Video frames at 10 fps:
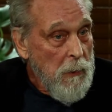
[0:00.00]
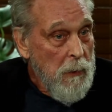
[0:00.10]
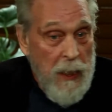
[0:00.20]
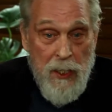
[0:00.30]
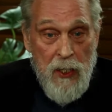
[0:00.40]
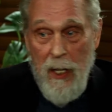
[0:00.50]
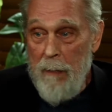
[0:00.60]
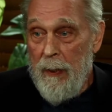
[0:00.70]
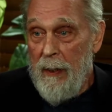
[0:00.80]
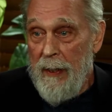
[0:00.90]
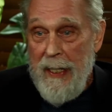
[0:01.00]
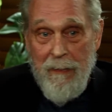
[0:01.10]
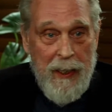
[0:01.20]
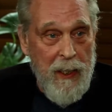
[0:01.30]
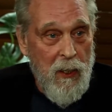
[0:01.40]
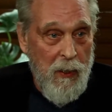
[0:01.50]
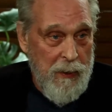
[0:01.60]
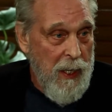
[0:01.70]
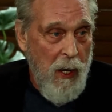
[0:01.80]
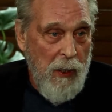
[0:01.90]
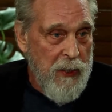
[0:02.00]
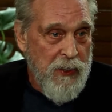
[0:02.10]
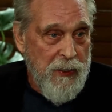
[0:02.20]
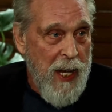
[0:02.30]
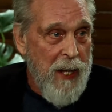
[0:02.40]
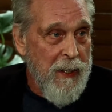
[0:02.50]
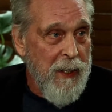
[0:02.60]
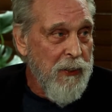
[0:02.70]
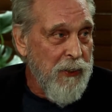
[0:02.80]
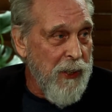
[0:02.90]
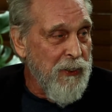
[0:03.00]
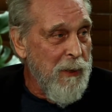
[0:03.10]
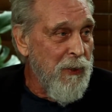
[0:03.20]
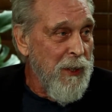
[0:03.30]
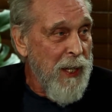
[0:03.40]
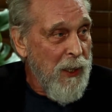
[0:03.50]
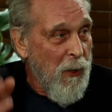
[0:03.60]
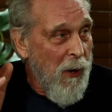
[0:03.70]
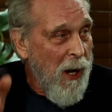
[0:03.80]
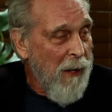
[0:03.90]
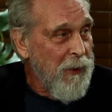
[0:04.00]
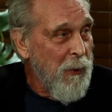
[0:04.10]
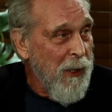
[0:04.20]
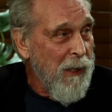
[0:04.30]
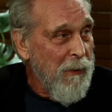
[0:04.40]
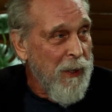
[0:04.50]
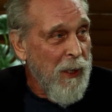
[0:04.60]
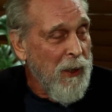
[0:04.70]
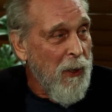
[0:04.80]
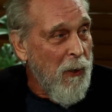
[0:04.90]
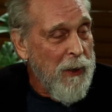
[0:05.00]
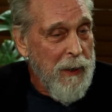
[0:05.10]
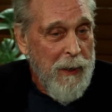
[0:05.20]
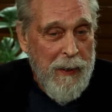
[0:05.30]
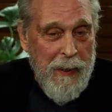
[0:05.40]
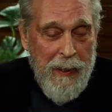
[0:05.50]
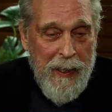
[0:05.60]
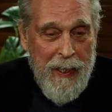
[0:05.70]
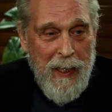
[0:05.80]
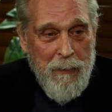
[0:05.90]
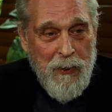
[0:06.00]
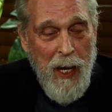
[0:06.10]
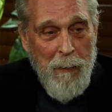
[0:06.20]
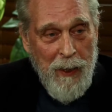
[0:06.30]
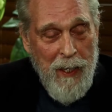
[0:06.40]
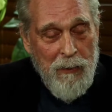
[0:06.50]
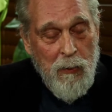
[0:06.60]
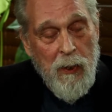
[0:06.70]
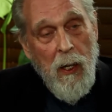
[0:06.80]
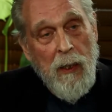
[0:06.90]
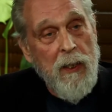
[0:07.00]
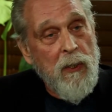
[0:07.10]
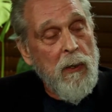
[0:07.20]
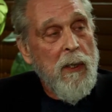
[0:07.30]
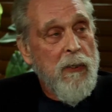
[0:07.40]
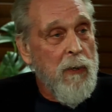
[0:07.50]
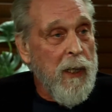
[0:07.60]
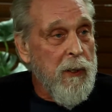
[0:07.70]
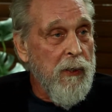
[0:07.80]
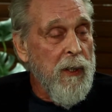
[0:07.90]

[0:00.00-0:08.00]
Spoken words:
They just up and leave. They get all this is out of their systems, and they go off to wherever they're going. And I'm left with all the drill instructors.